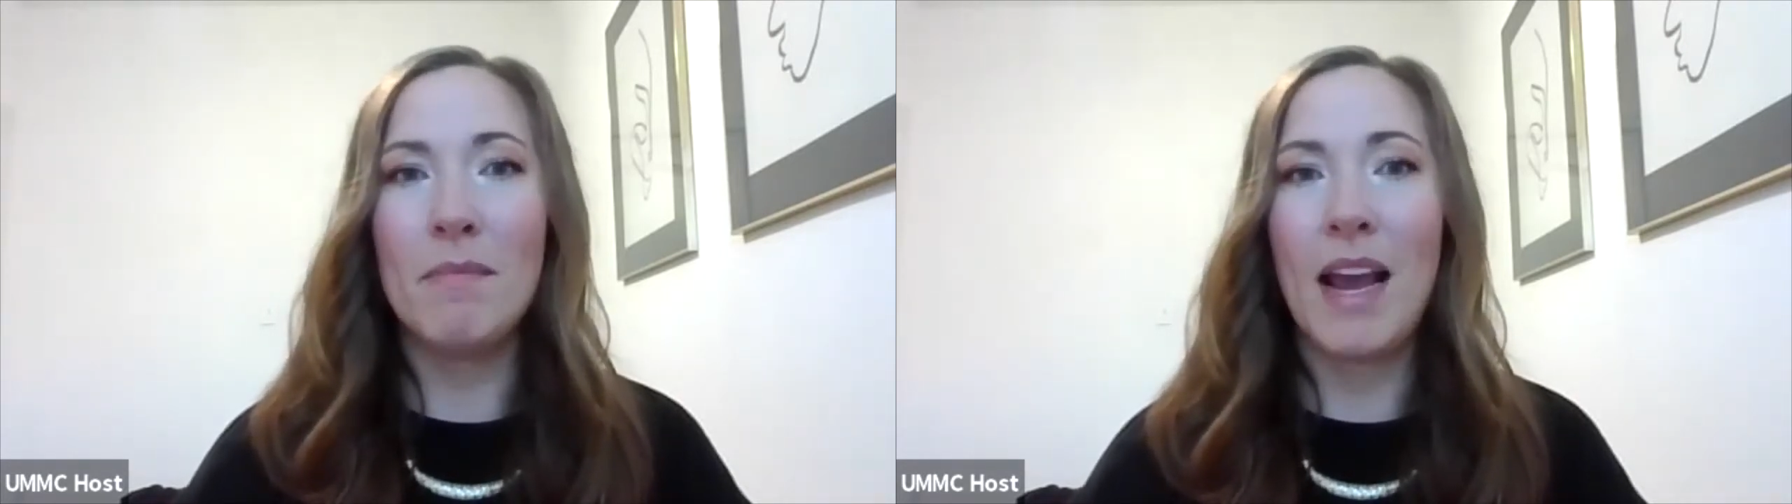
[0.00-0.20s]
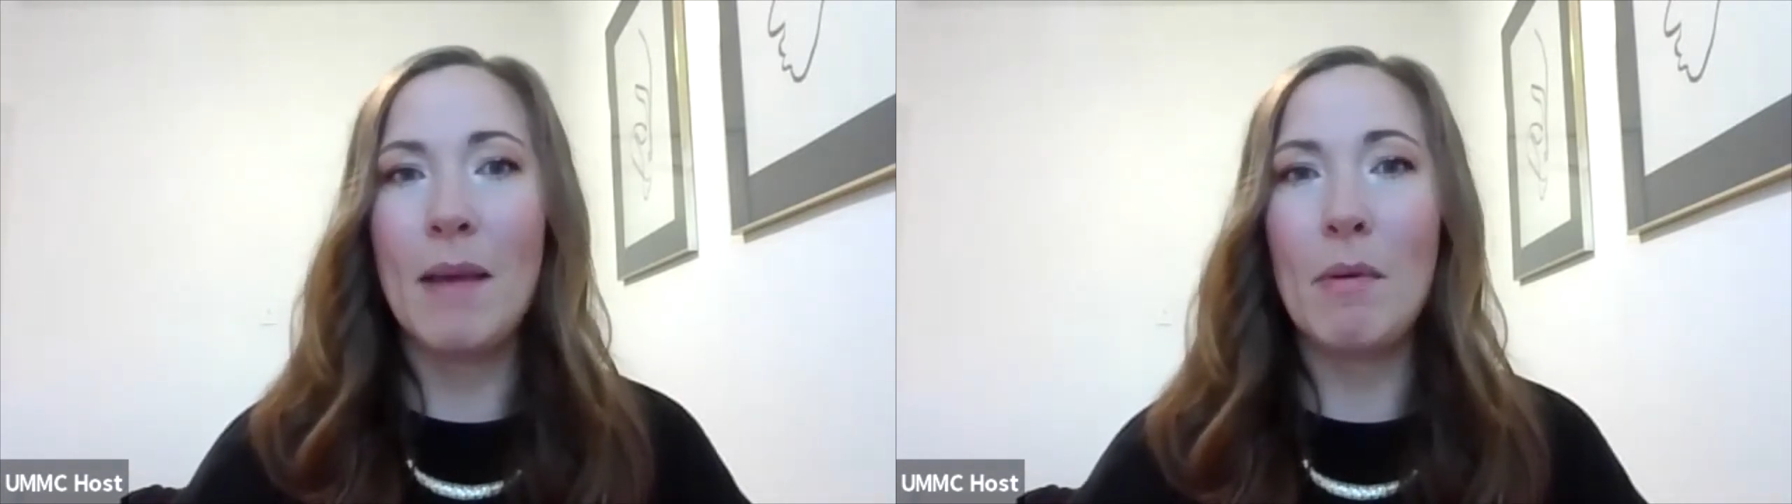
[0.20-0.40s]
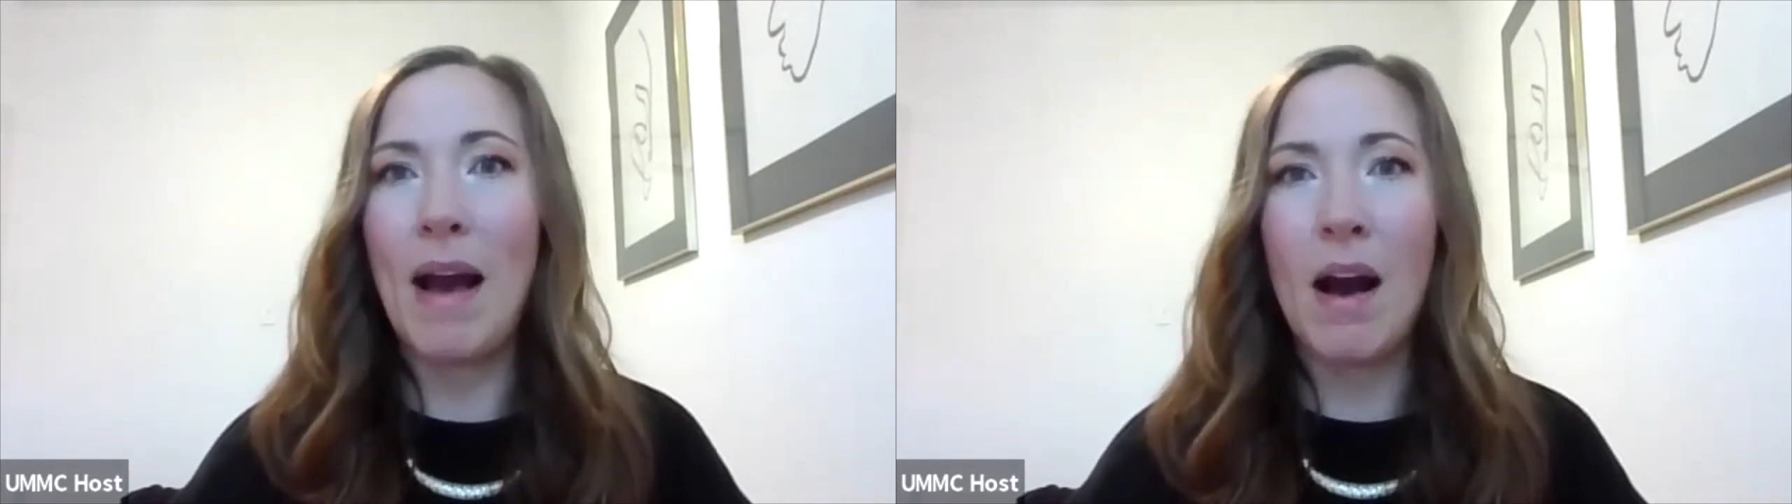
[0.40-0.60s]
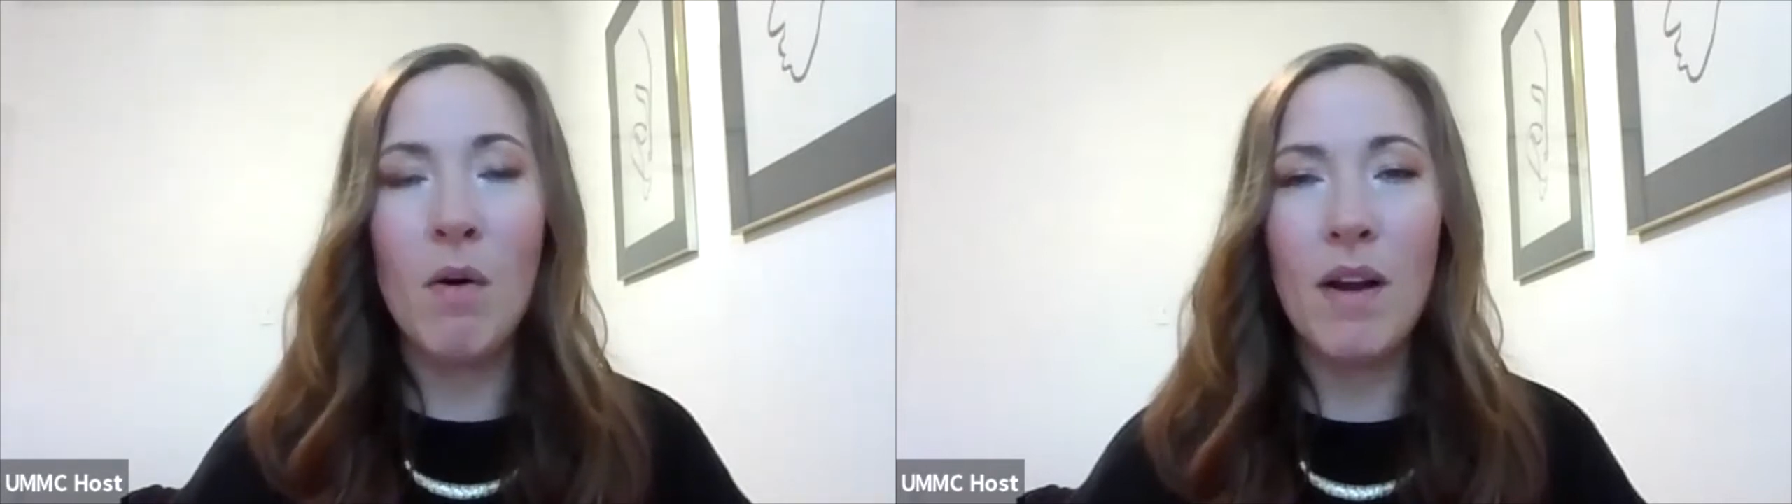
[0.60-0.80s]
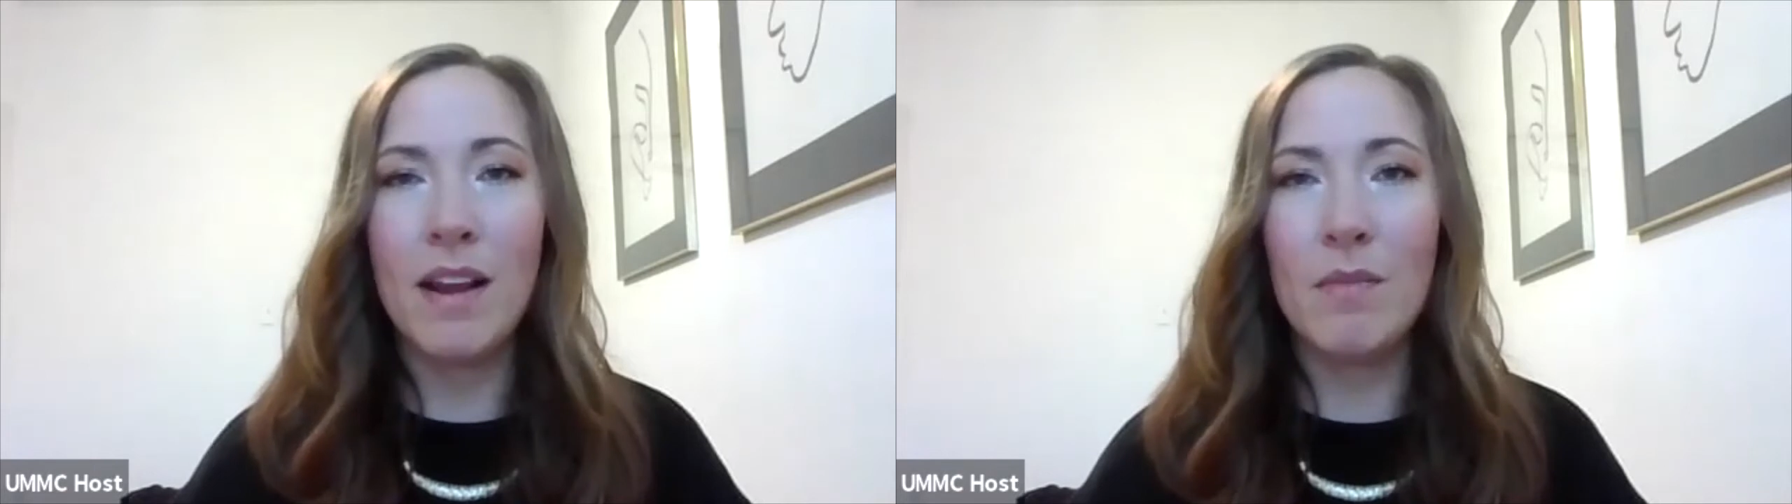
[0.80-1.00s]
came about
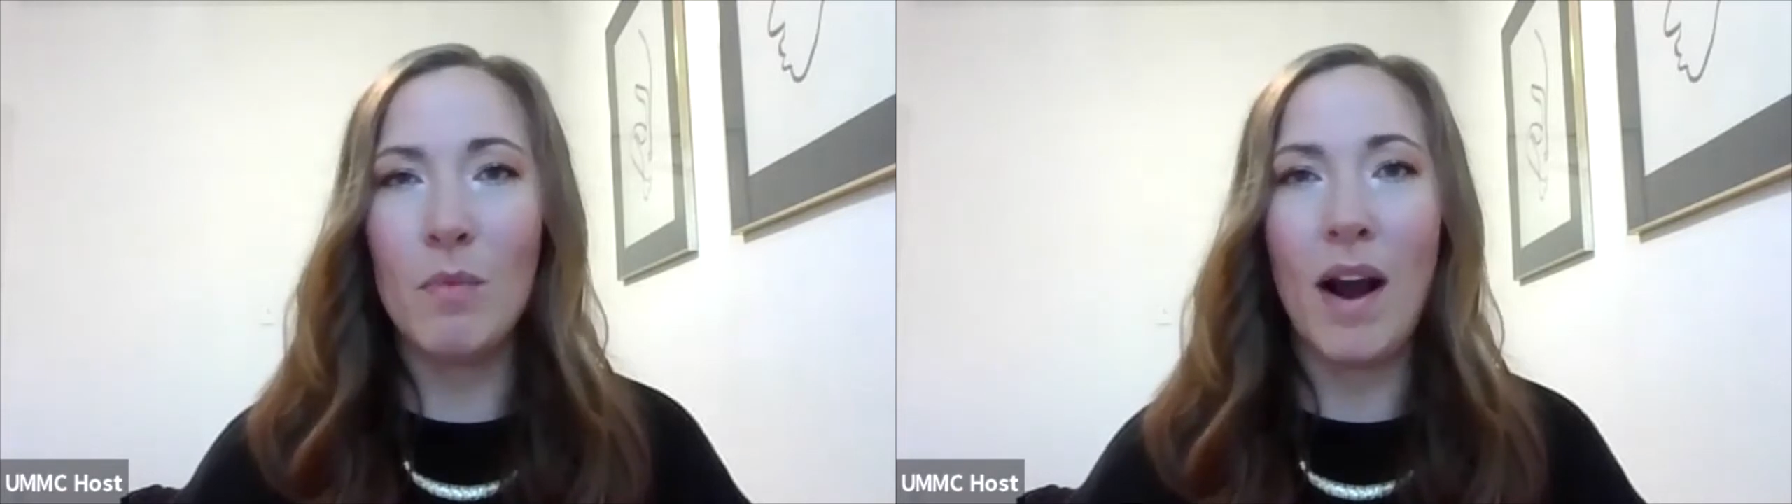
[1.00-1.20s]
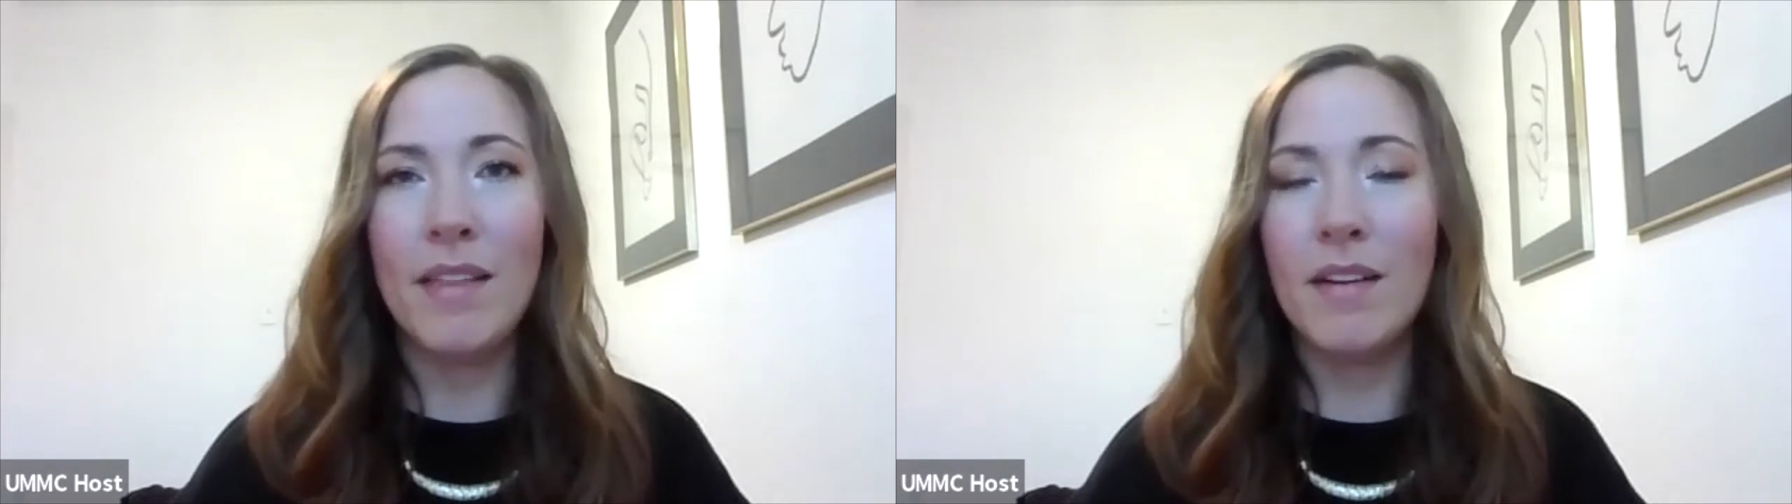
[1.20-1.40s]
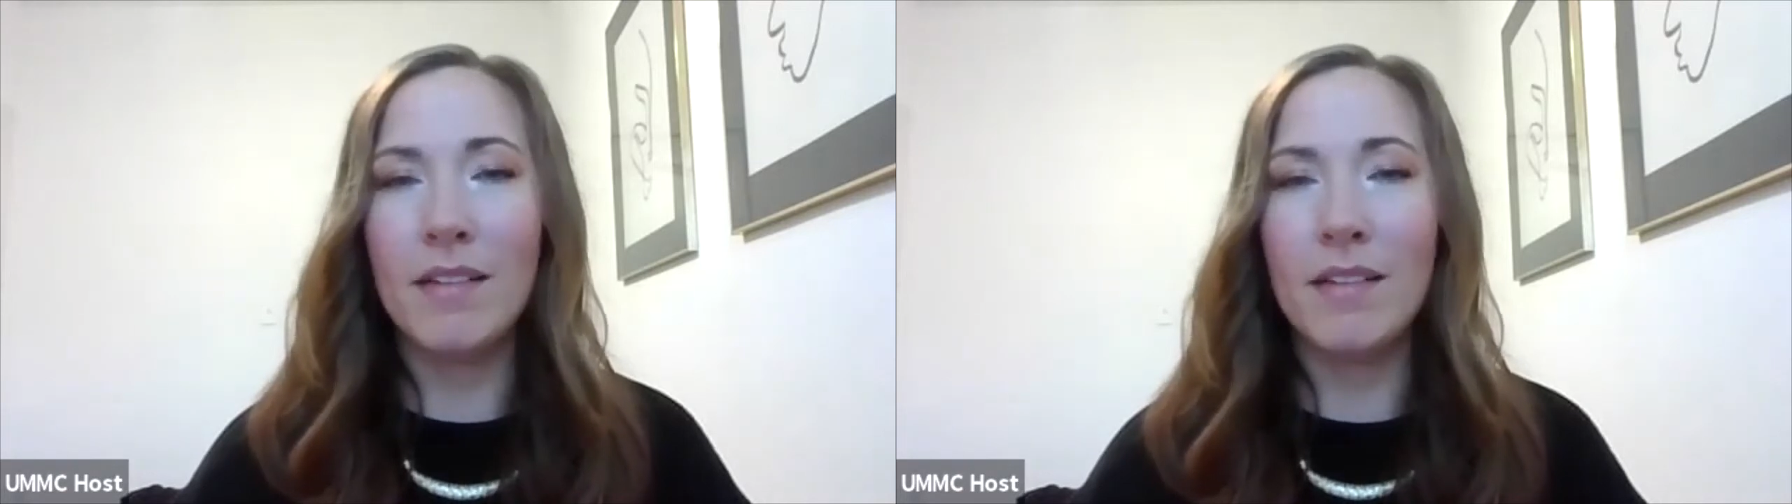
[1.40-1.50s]
and why they're